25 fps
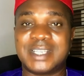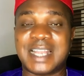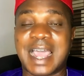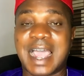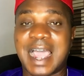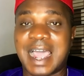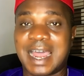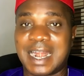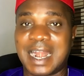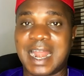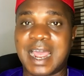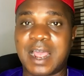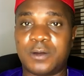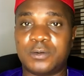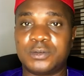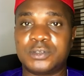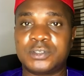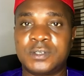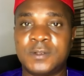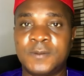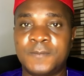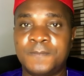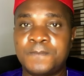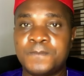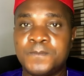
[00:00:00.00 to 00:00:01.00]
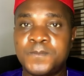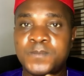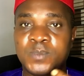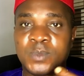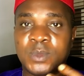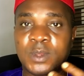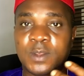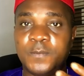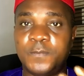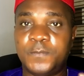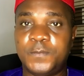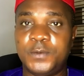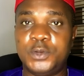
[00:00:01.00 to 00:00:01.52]
that allows
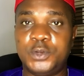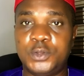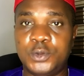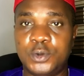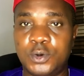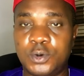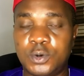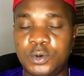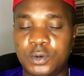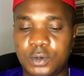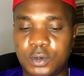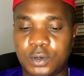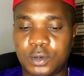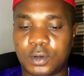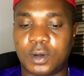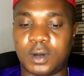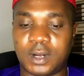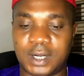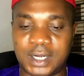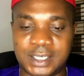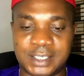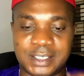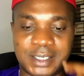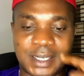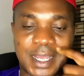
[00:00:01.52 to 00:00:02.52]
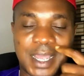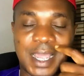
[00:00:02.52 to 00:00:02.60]
video calling.